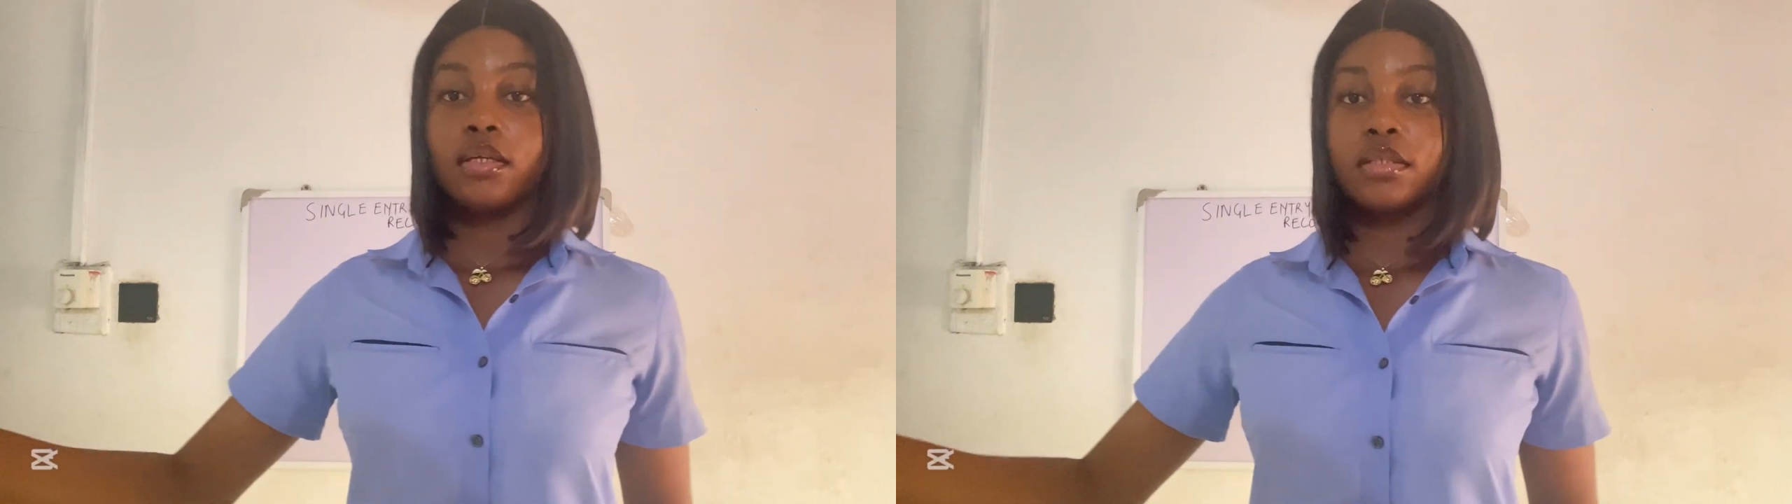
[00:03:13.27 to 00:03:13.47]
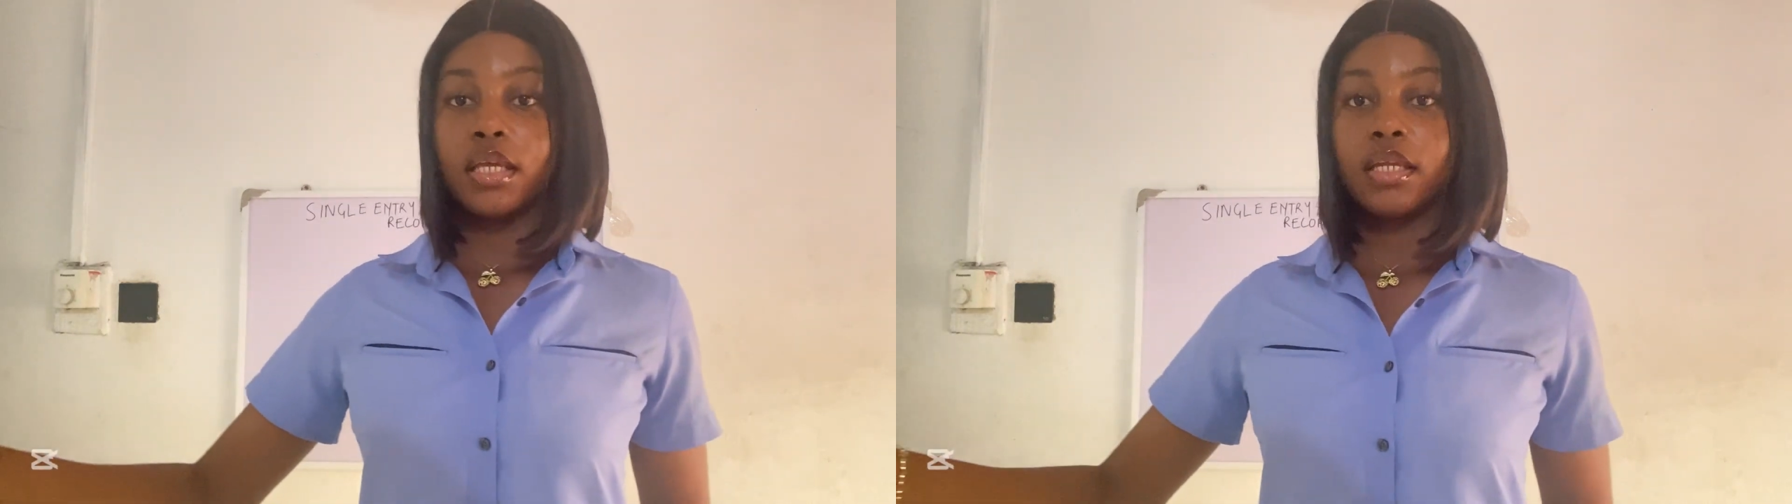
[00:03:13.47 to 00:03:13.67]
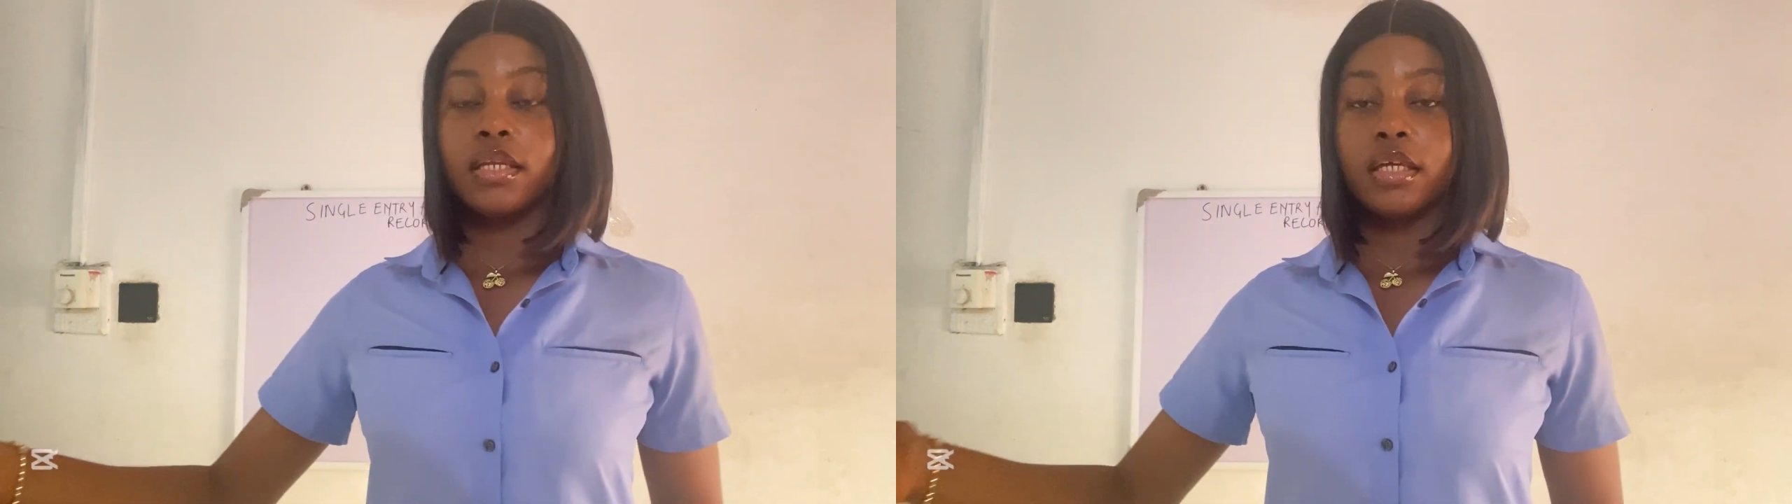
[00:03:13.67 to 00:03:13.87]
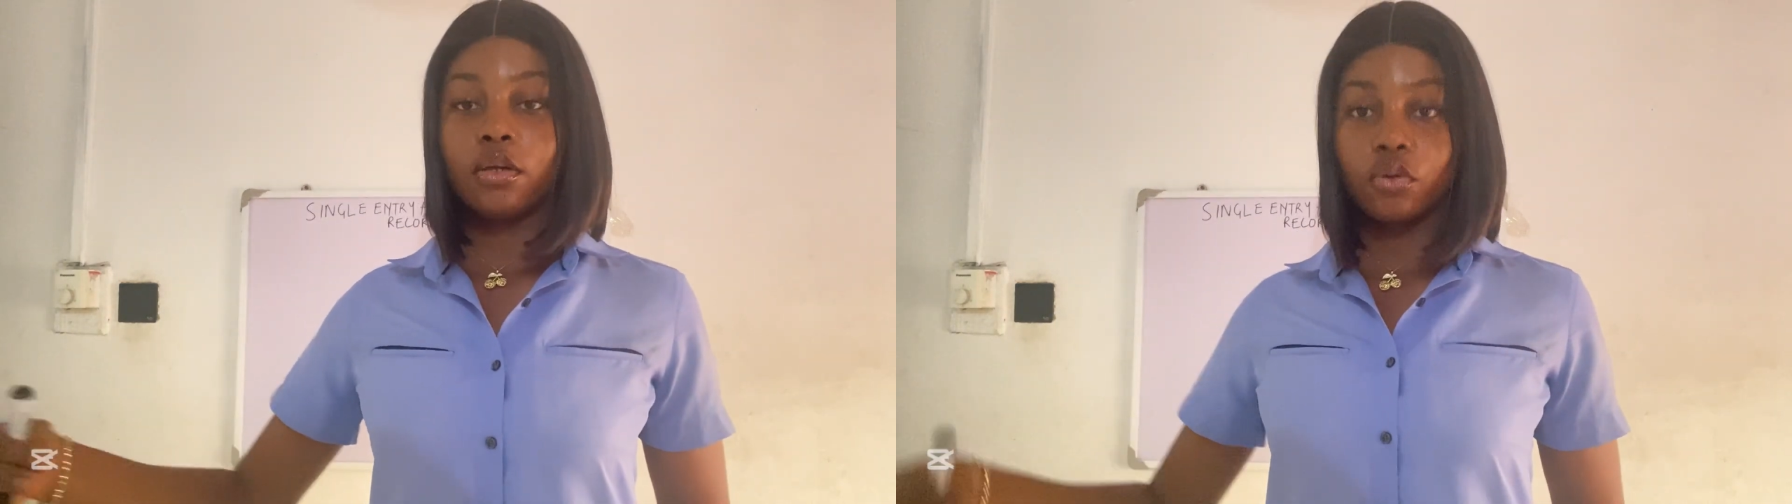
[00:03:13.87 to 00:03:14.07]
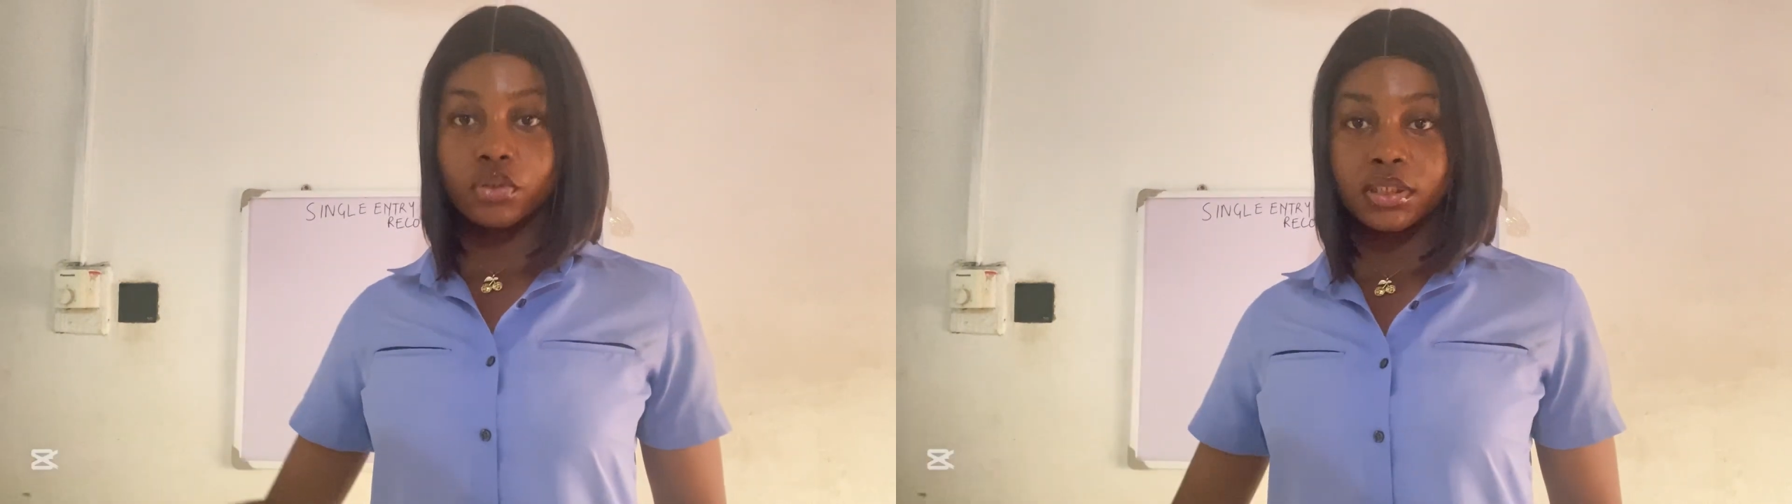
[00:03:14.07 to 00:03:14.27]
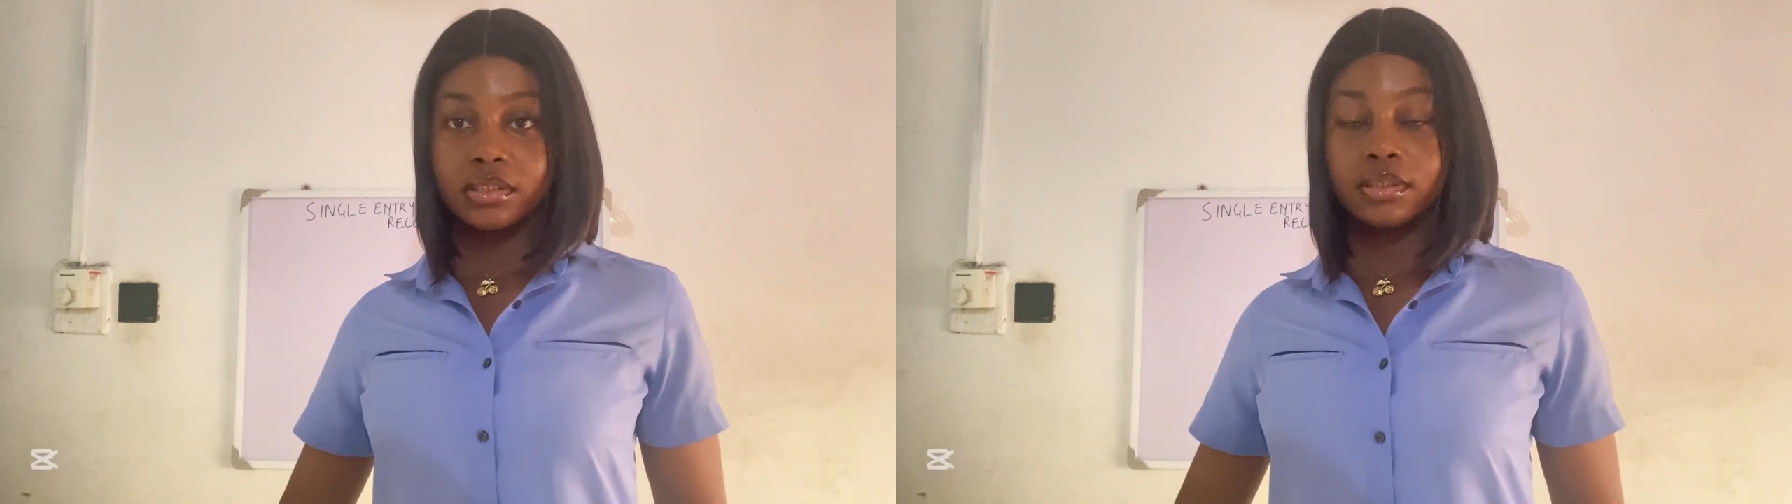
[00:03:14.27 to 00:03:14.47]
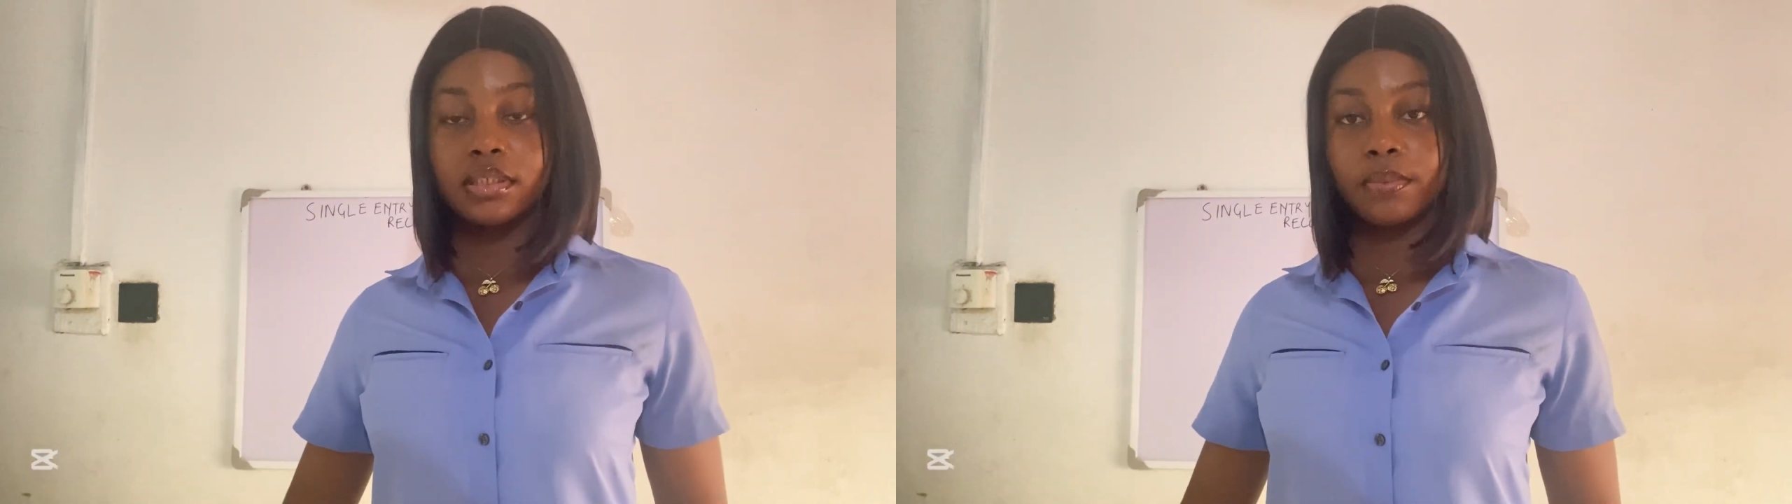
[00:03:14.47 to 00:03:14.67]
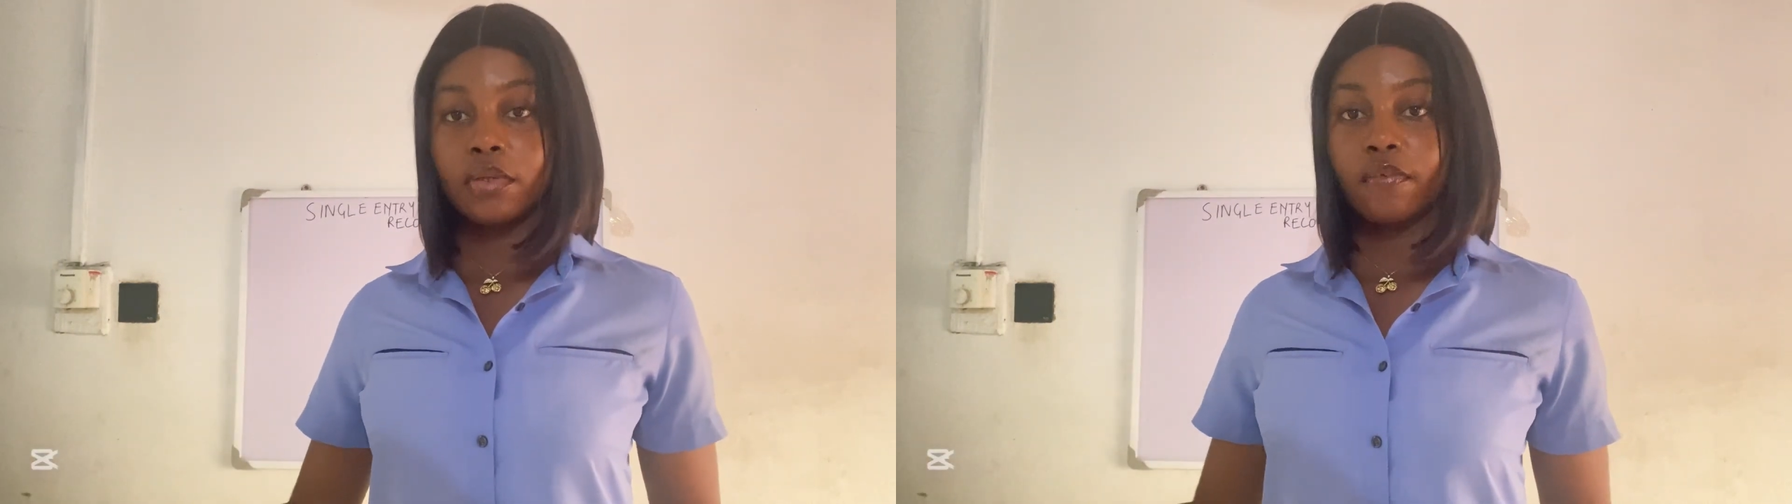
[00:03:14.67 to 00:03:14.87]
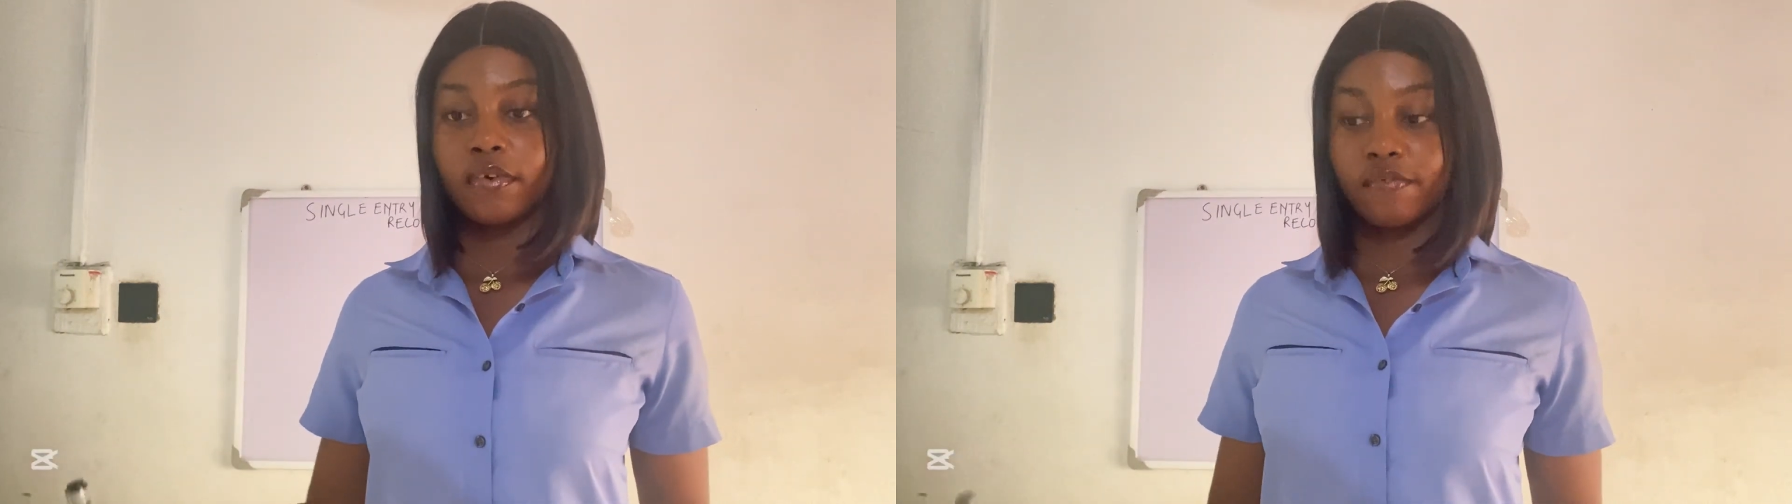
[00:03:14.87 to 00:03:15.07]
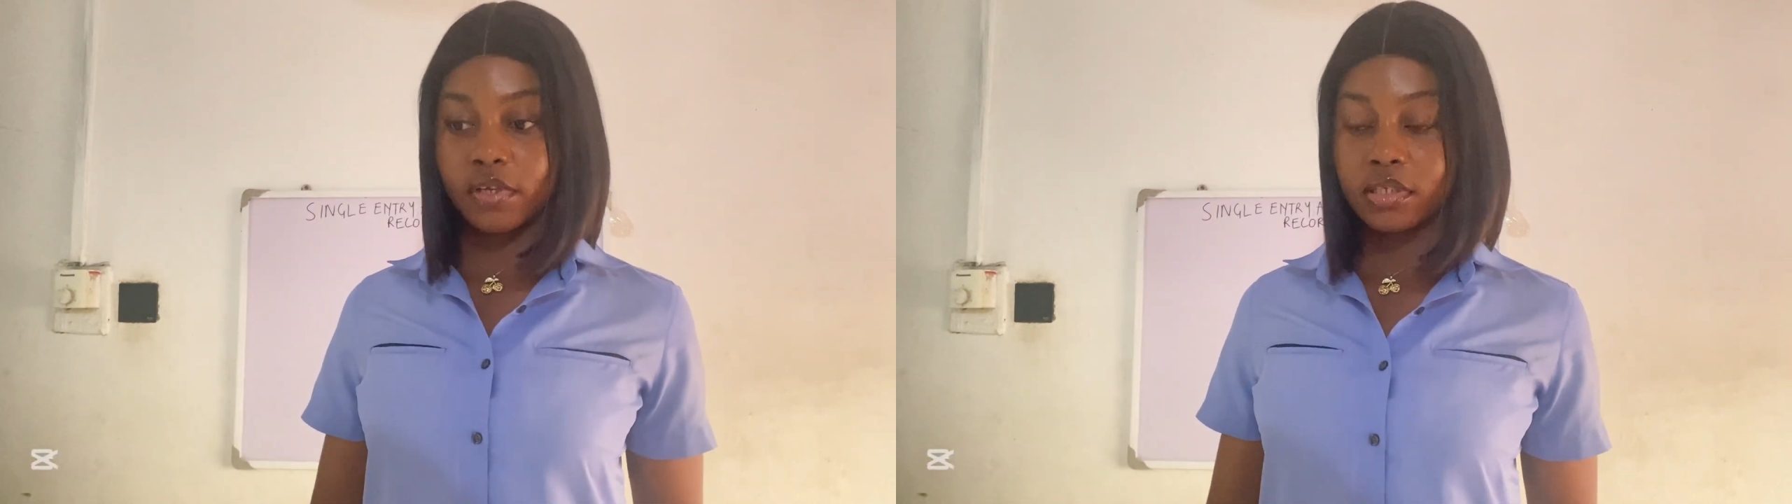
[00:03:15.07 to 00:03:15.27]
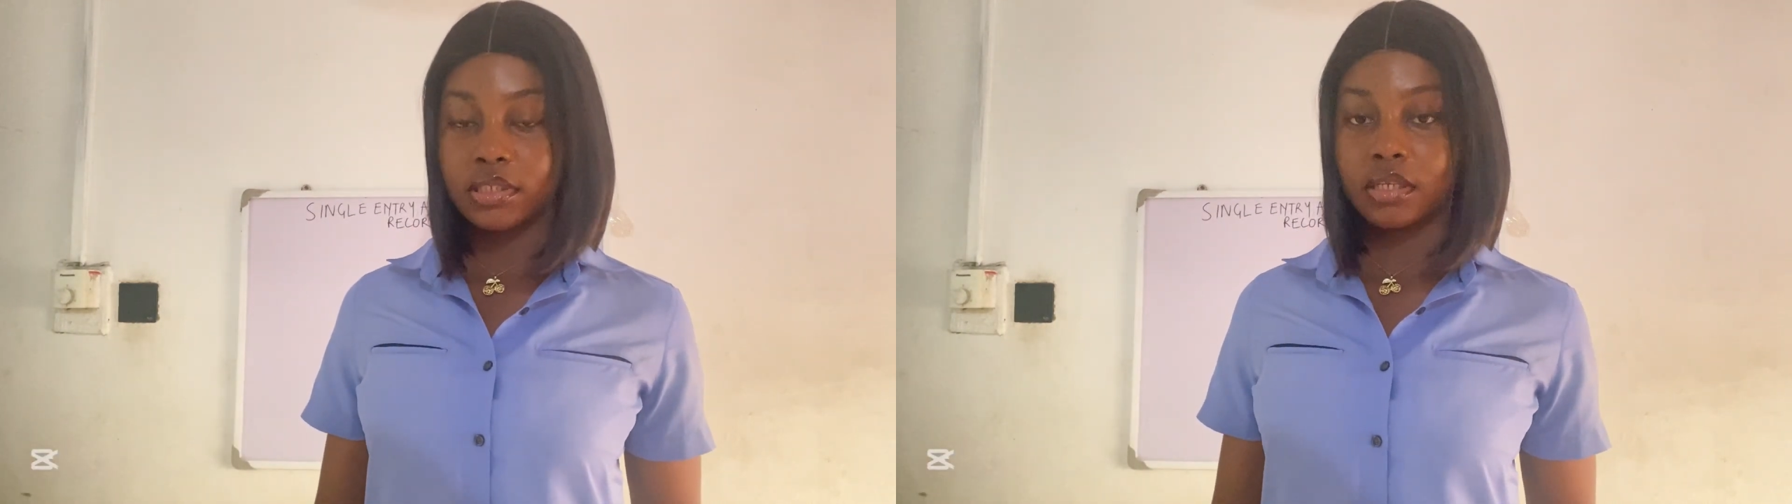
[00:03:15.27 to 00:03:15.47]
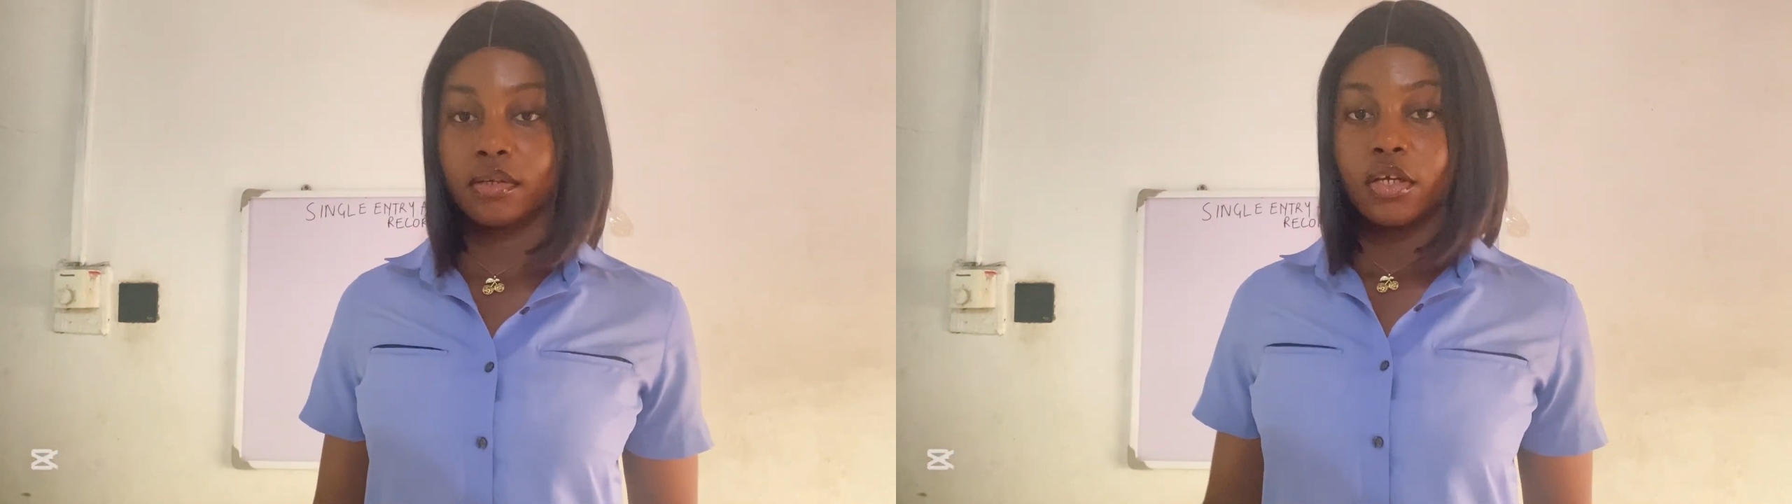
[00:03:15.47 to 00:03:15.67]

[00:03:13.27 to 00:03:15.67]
then a closing statement of affairs